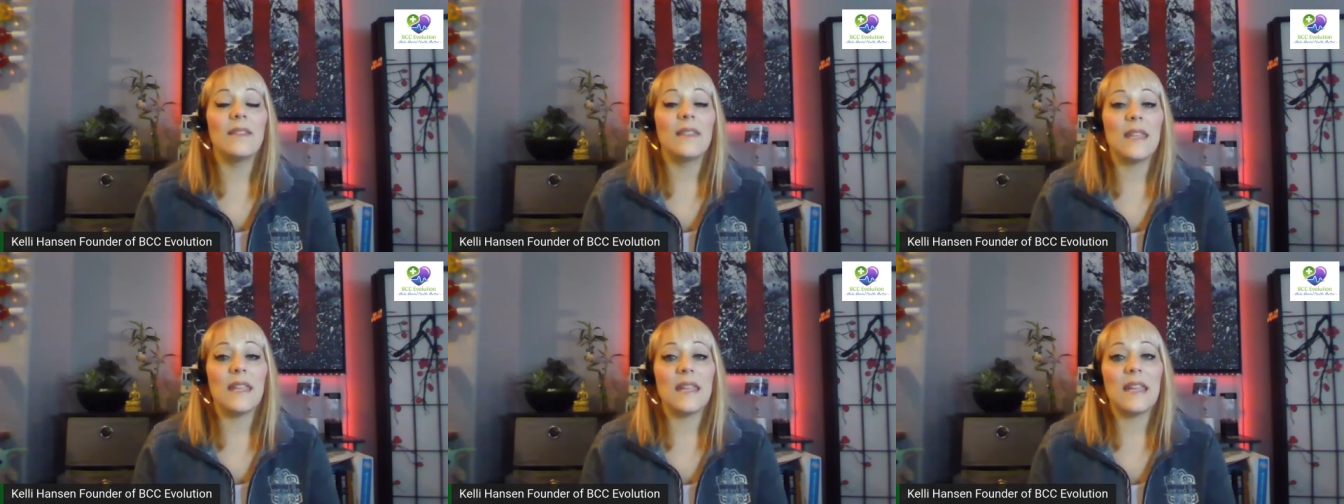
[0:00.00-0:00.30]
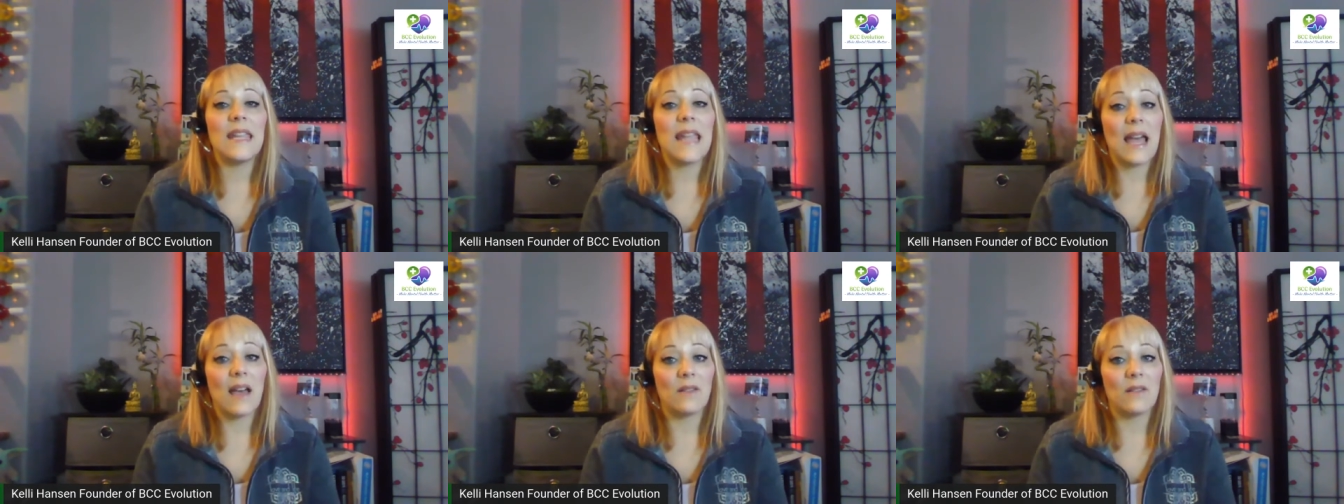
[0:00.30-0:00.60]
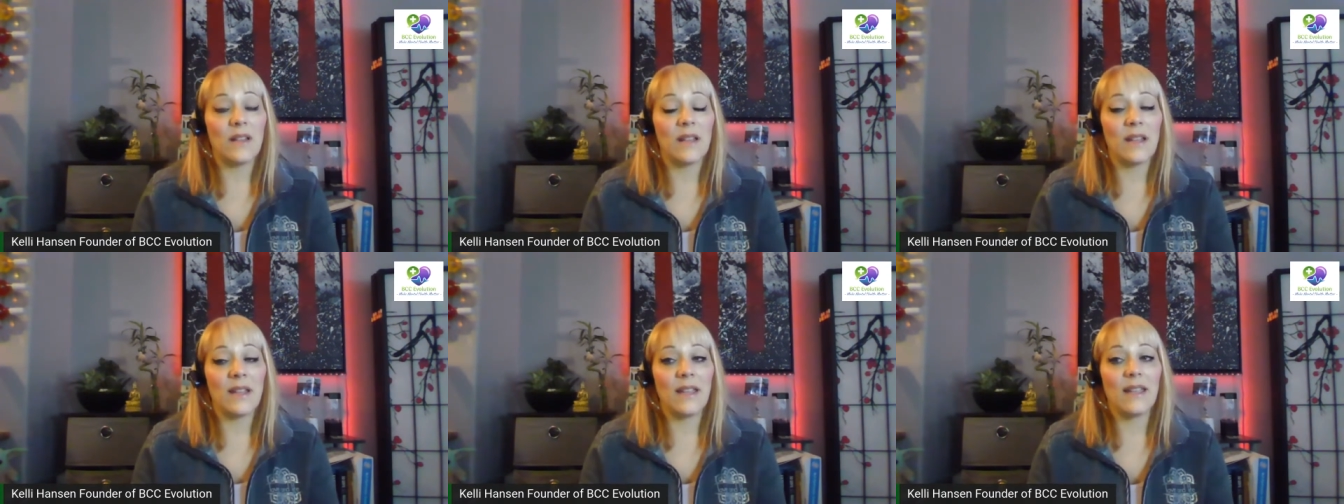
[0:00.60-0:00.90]
the
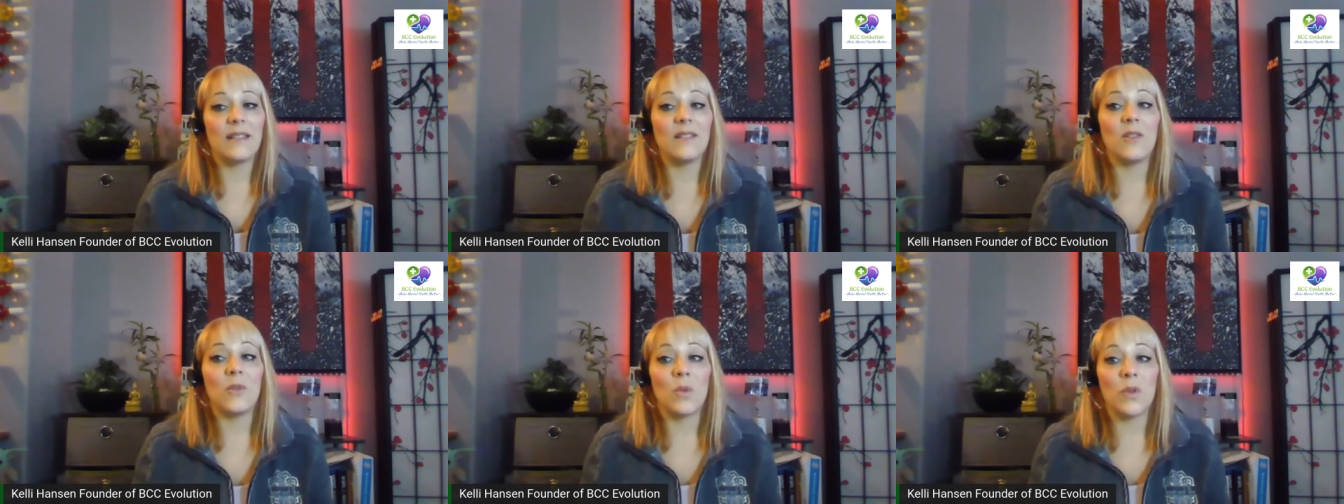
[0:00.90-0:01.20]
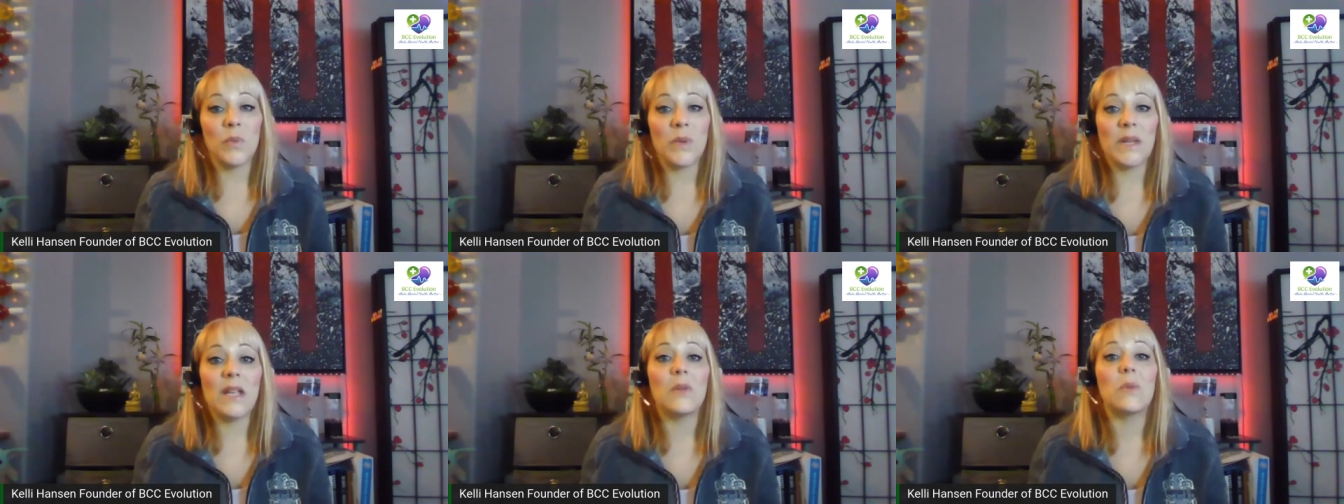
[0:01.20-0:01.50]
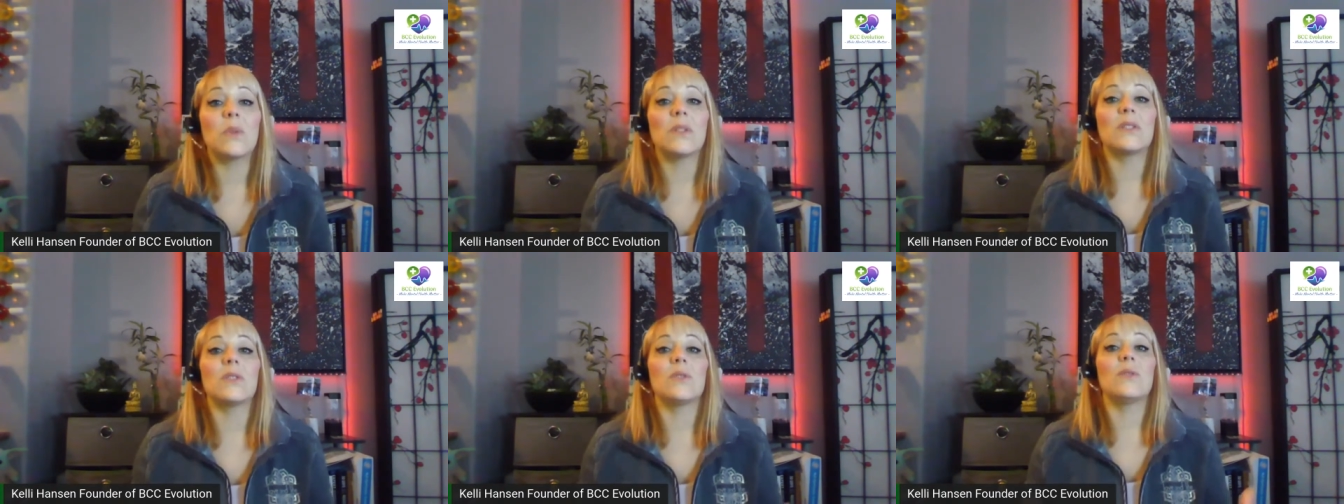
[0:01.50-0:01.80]
gala, and you will be
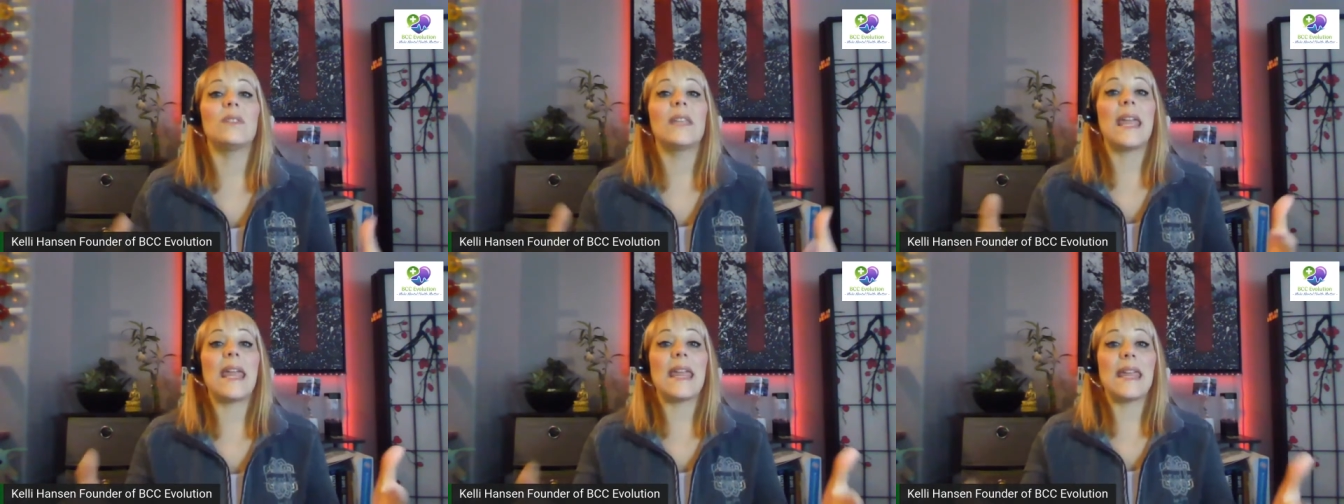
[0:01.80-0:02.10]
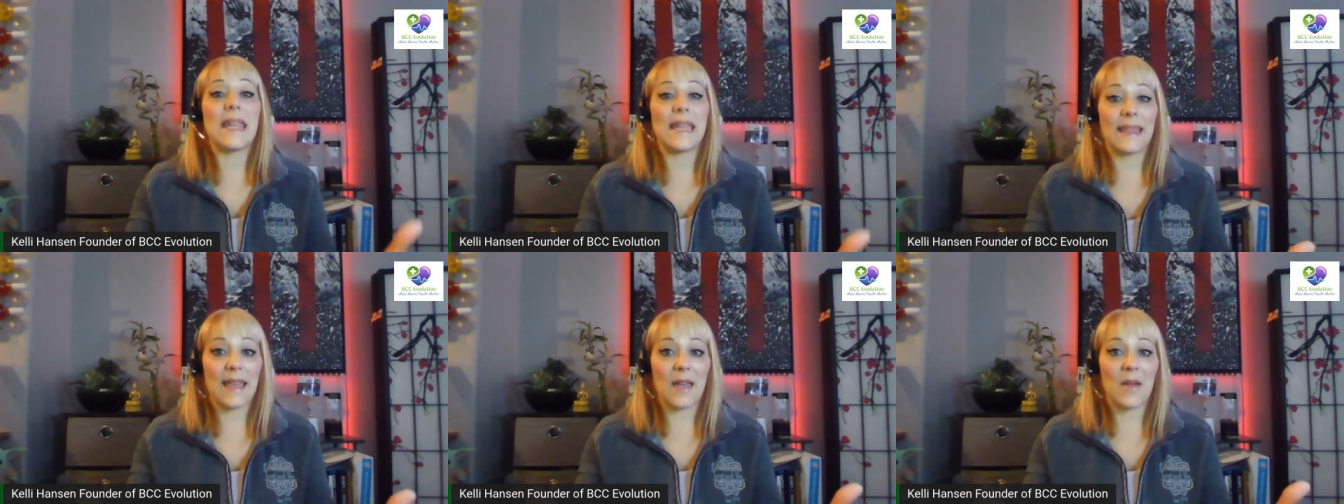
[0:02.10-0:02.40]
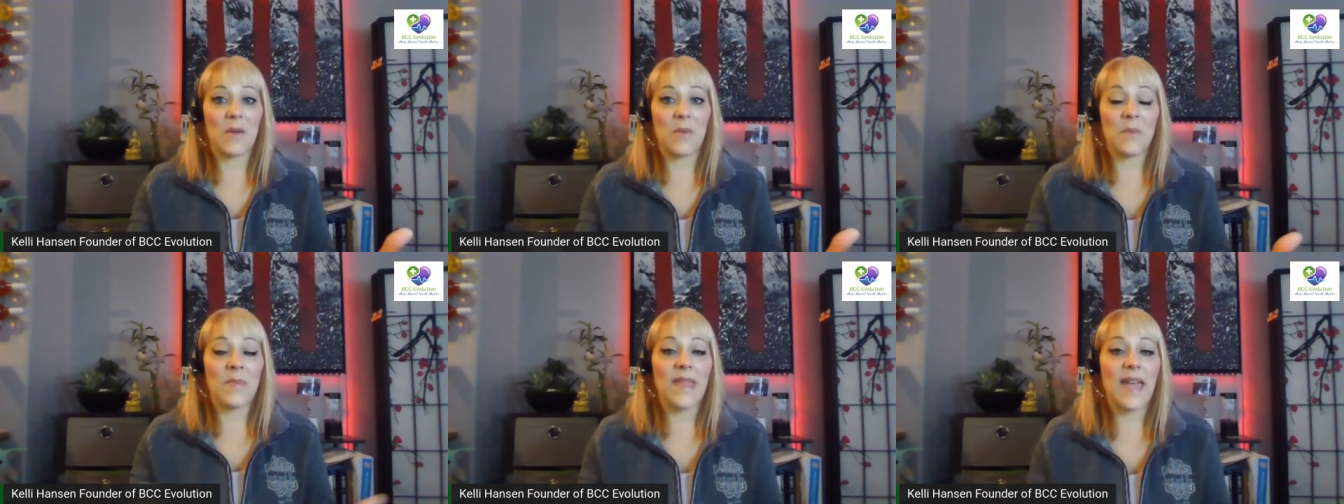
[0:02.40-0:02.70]
able to take
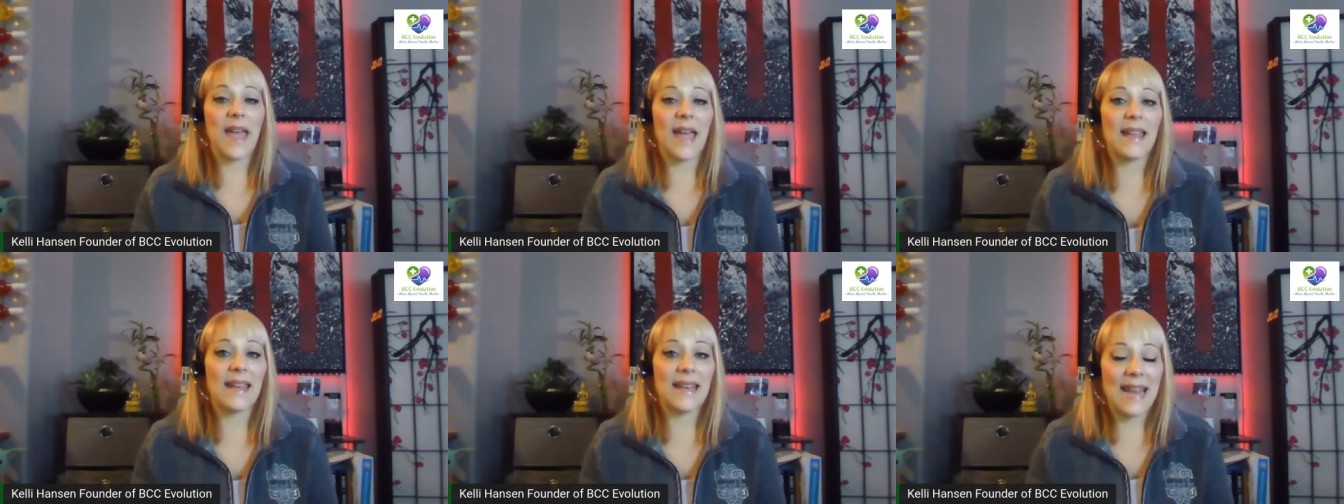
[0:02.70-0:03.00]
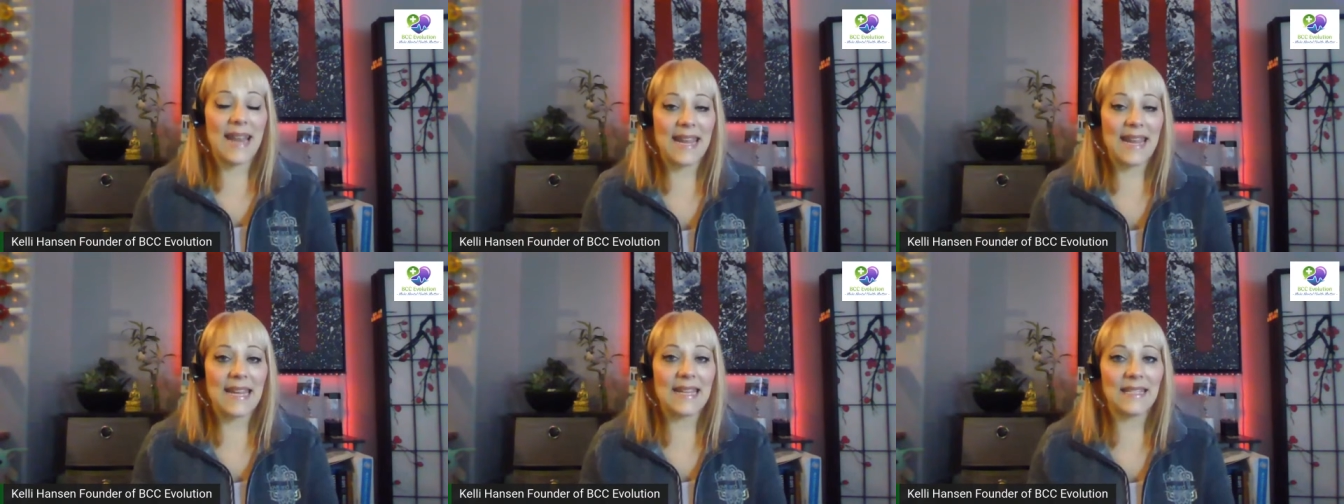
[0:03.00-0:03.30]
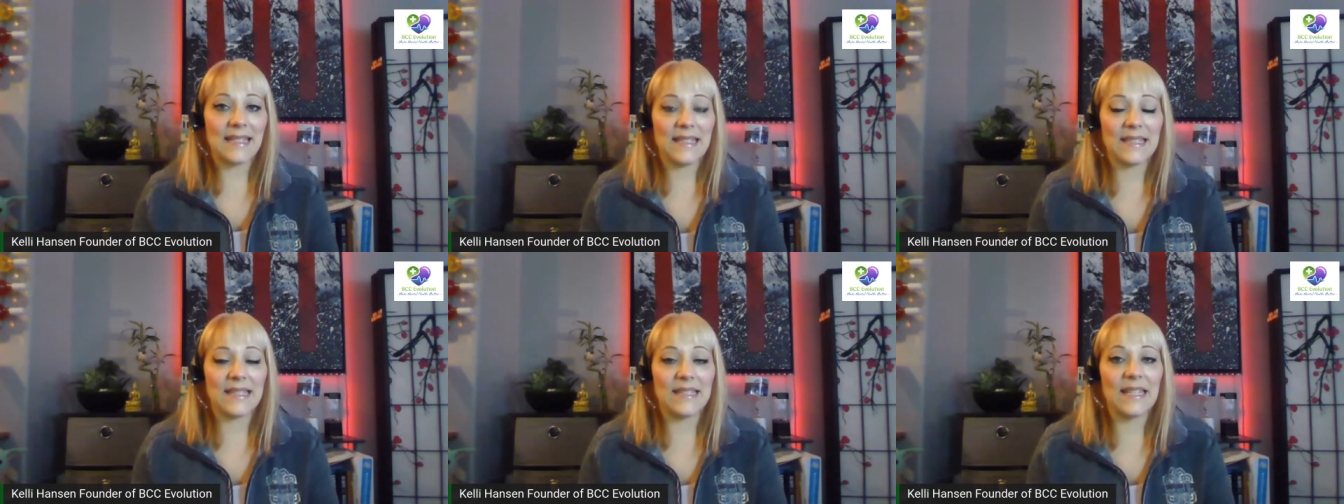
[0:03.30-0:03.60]
them that
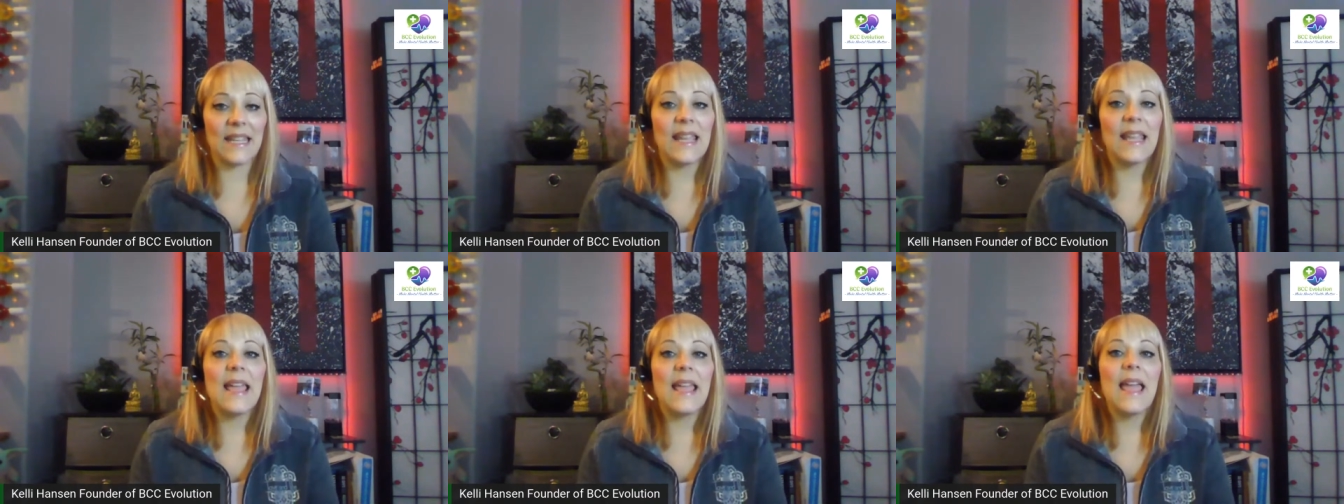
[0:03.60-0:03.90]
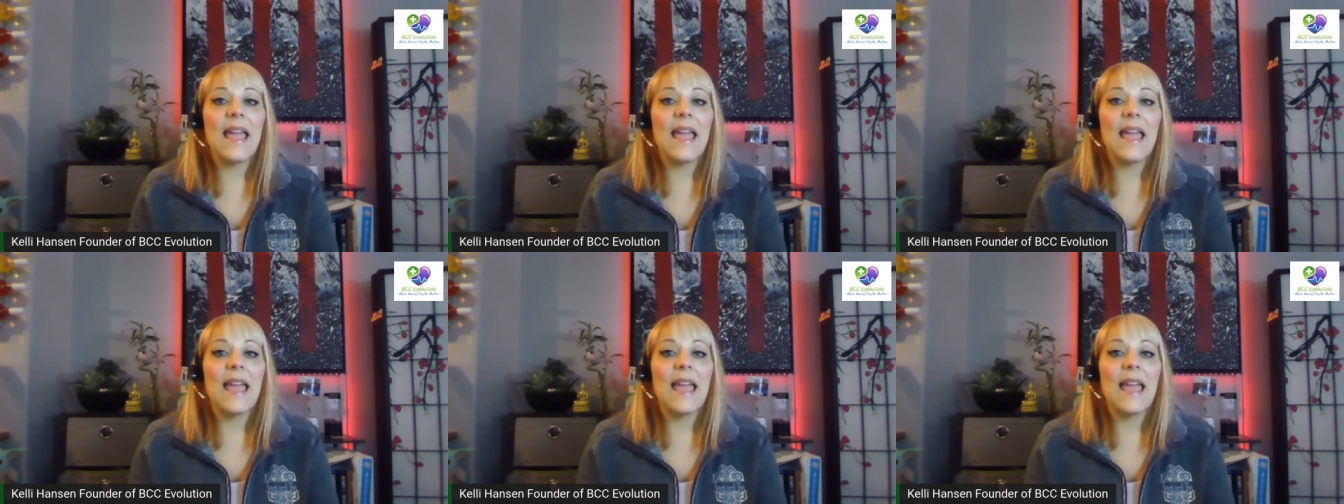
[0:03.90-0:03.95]
night.